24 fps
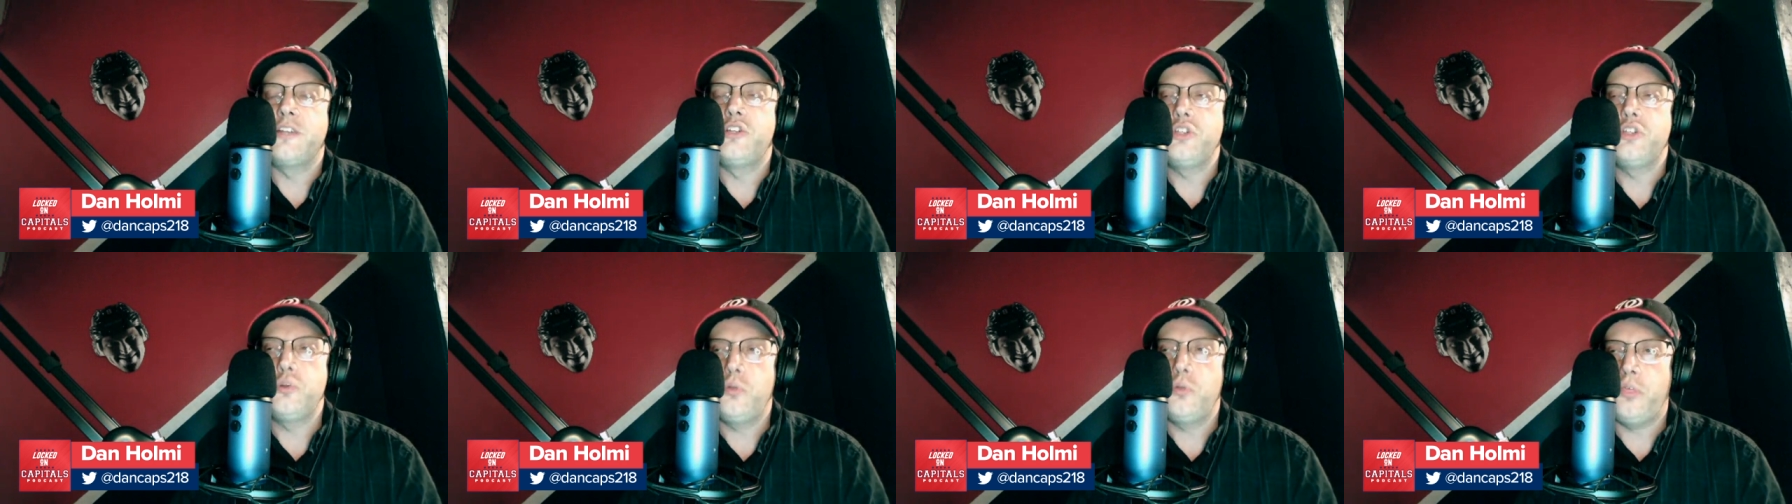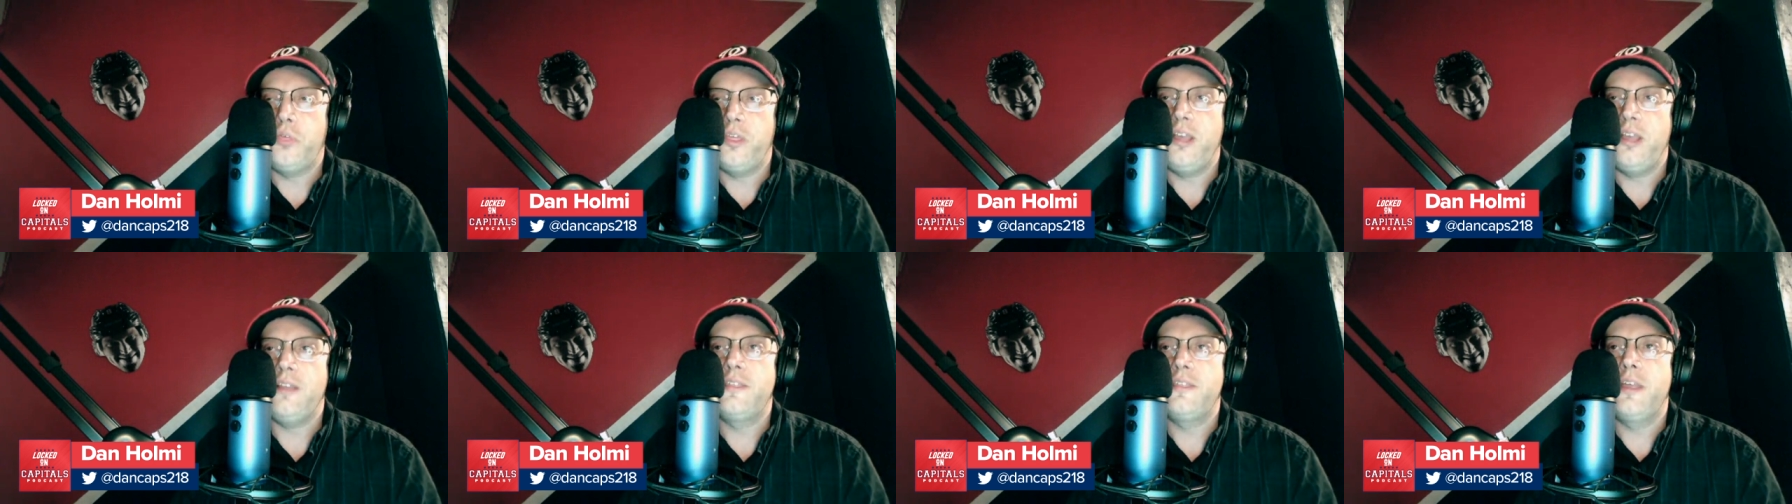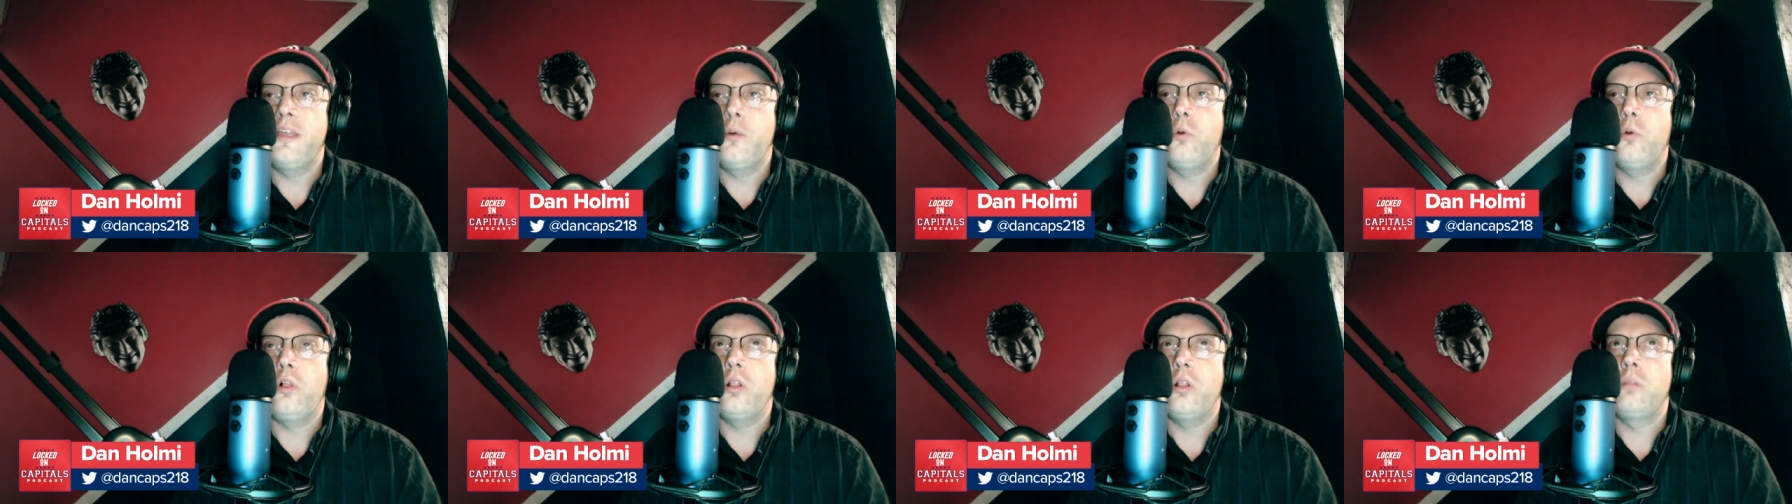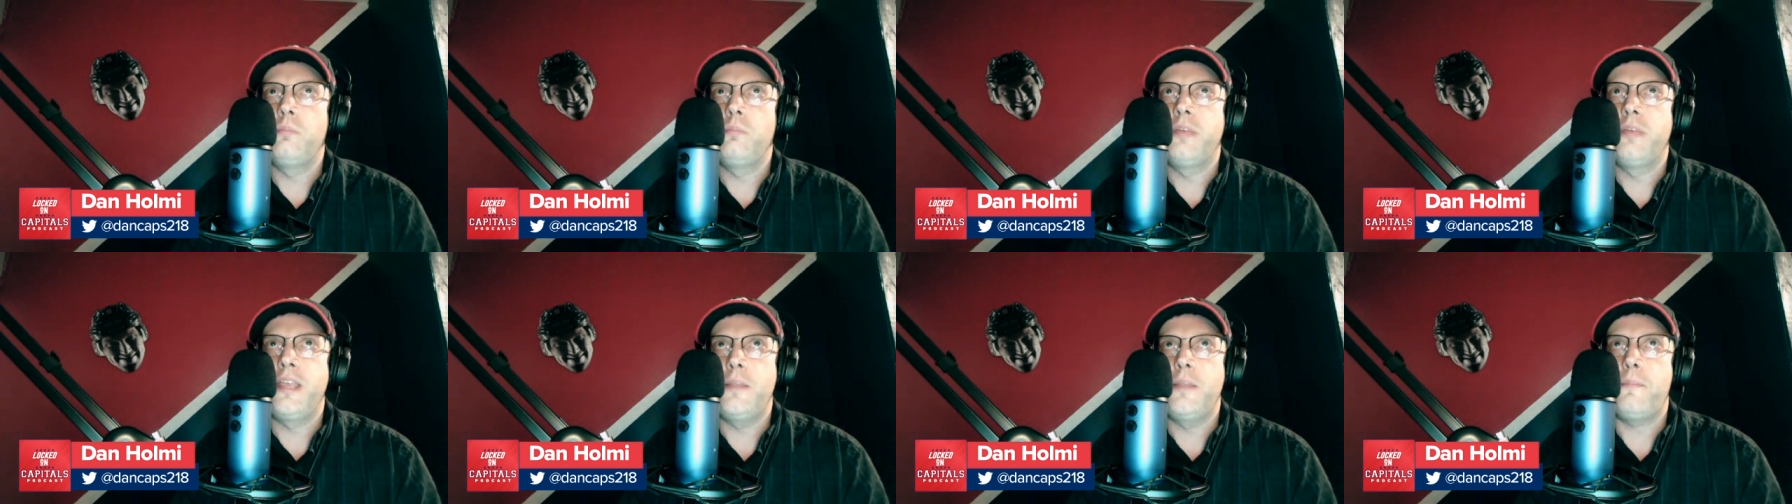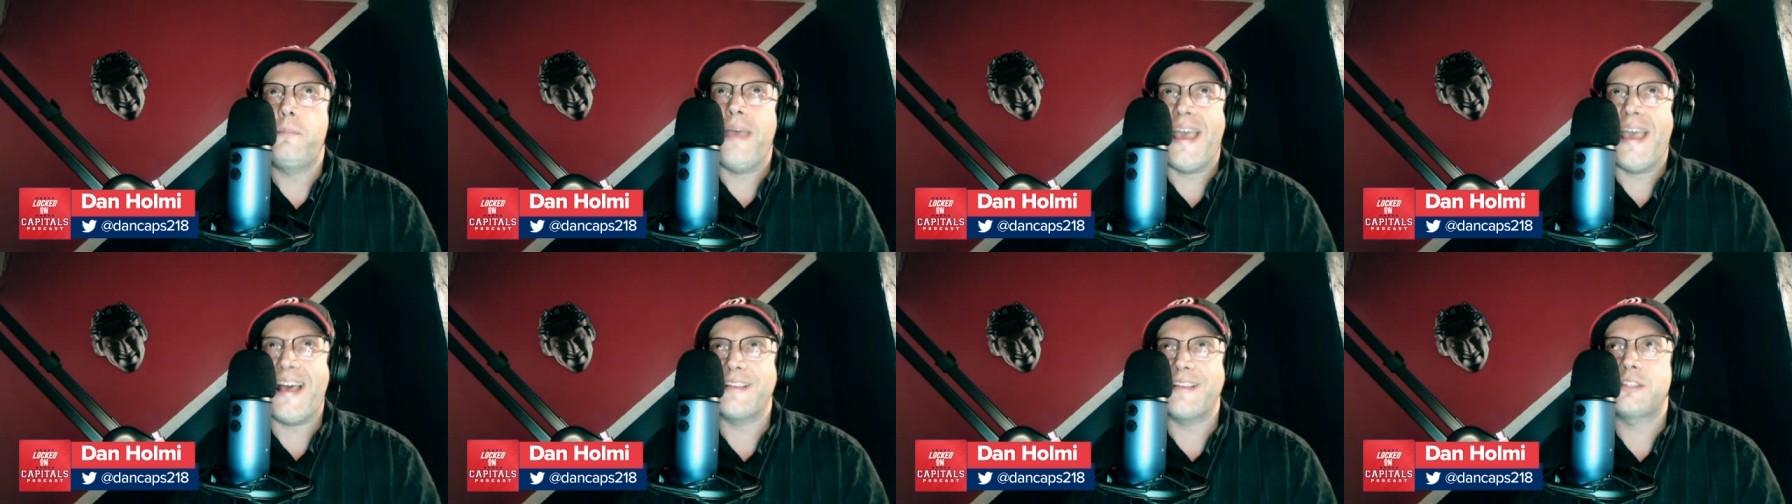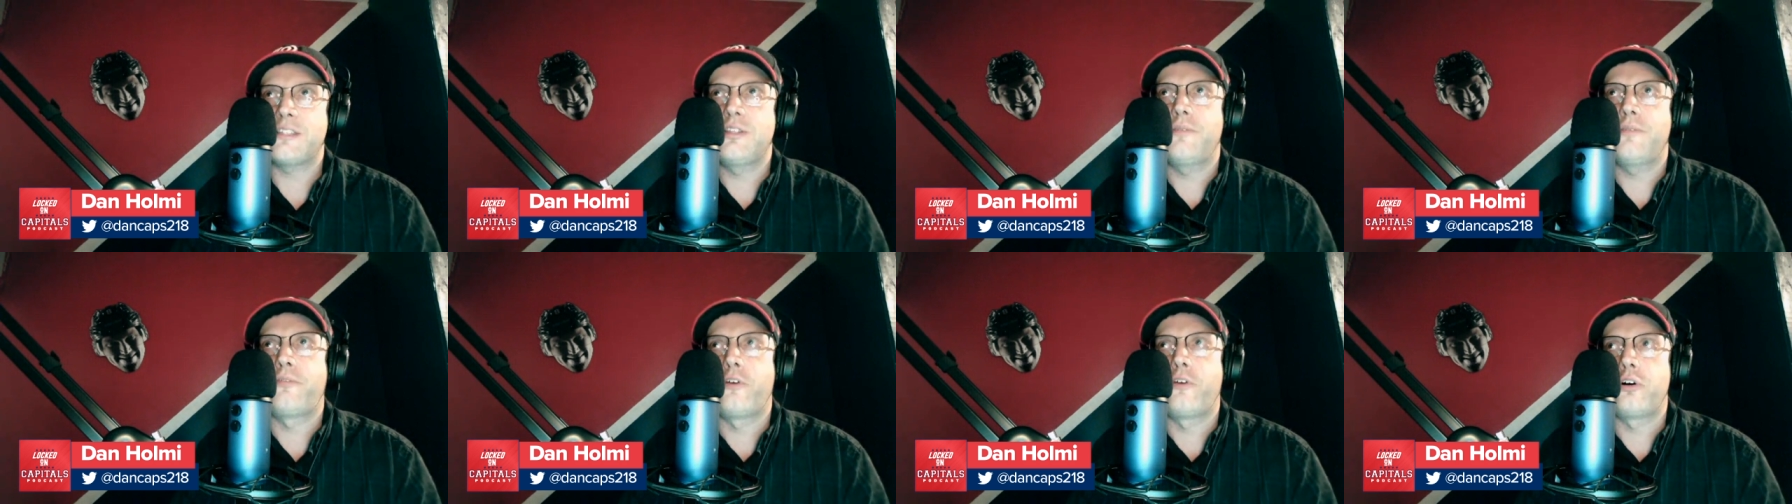Do you think they will get
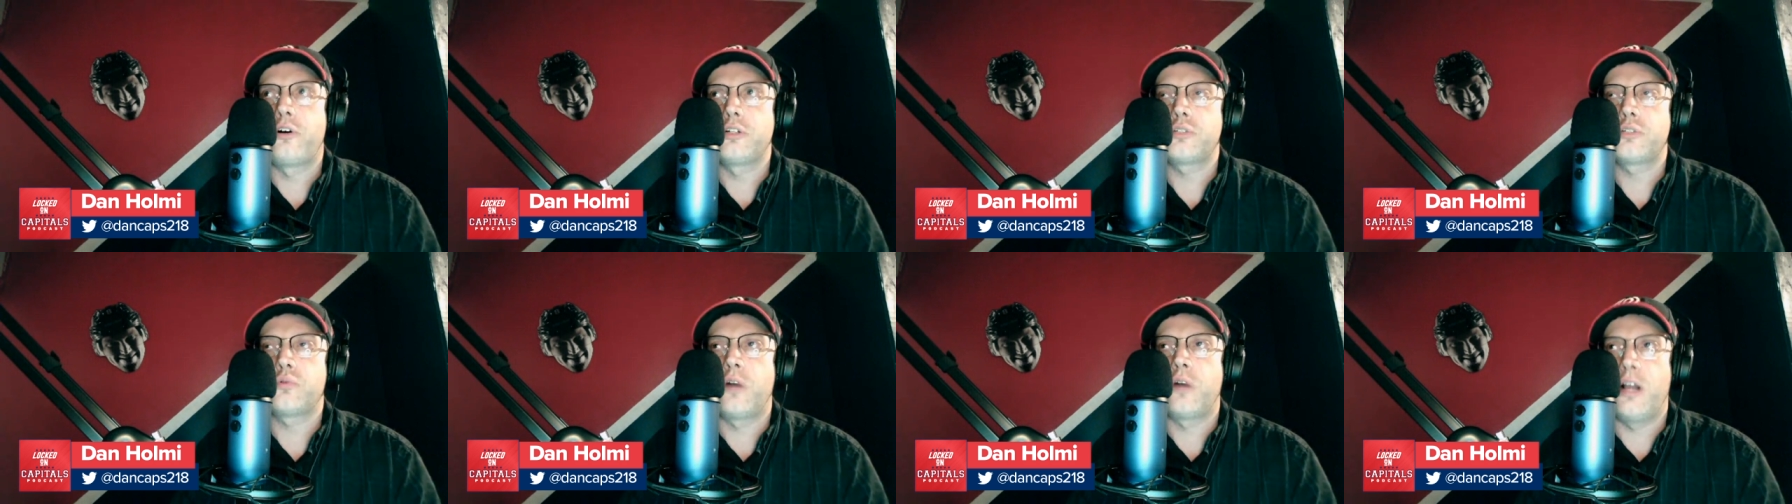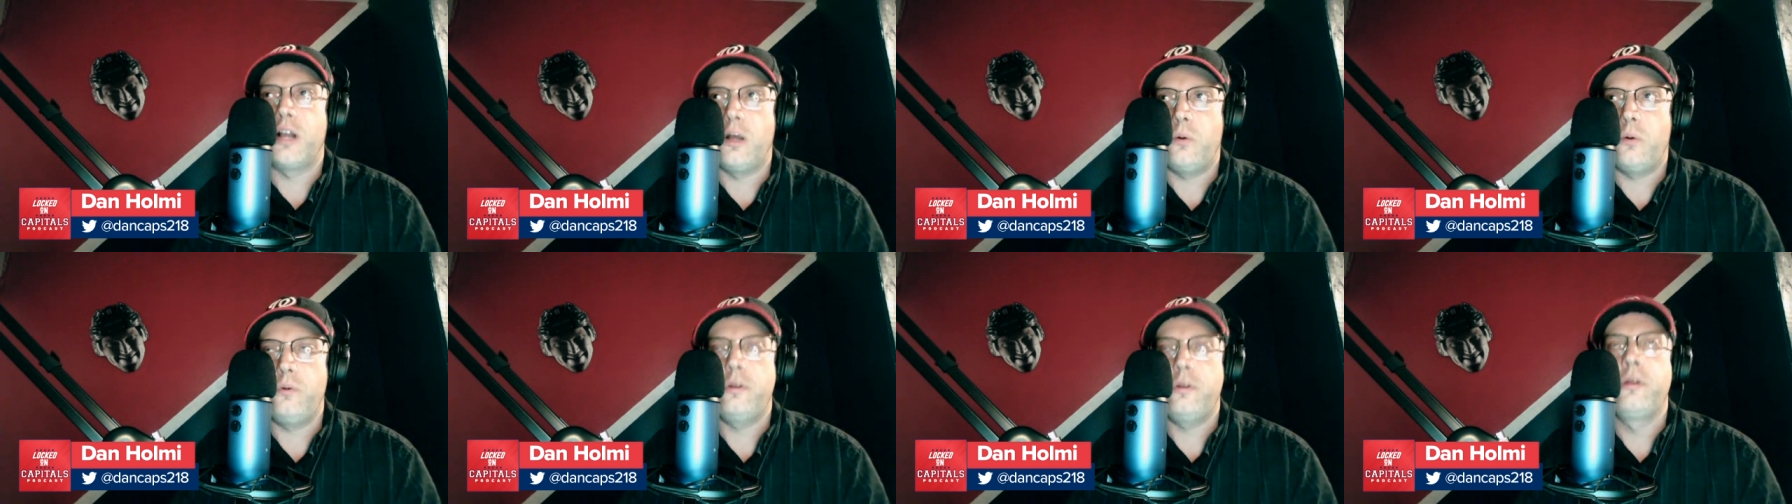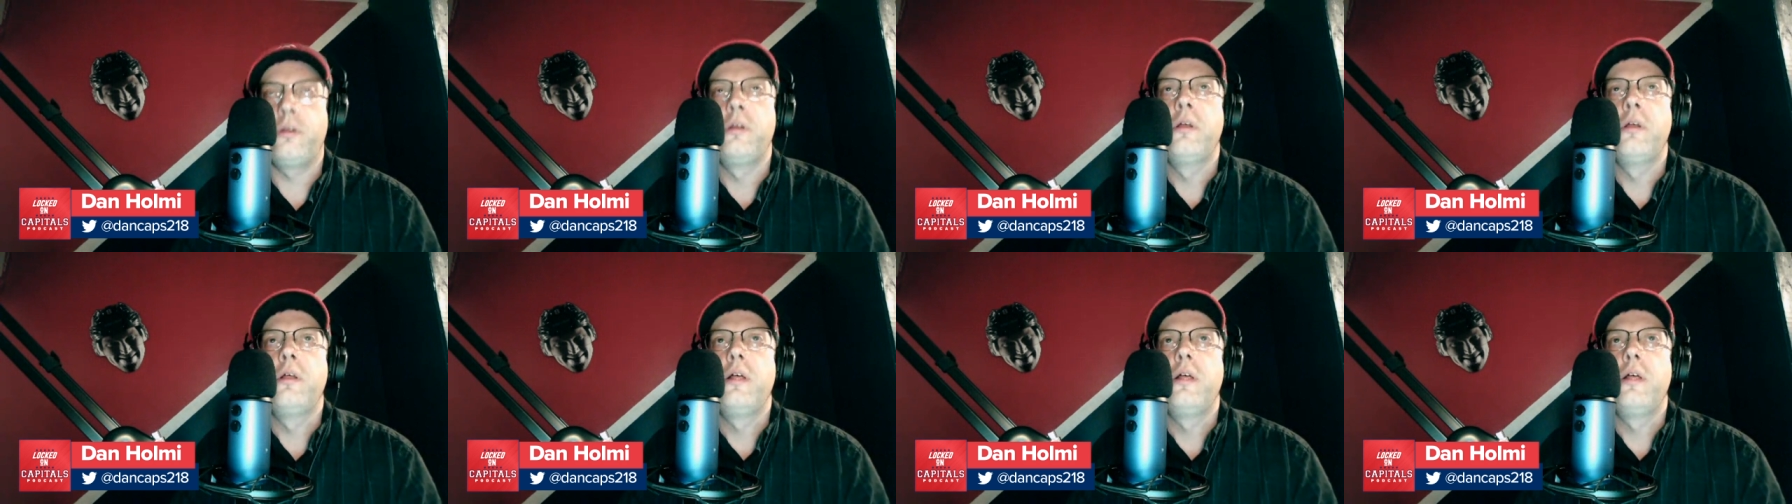past the first round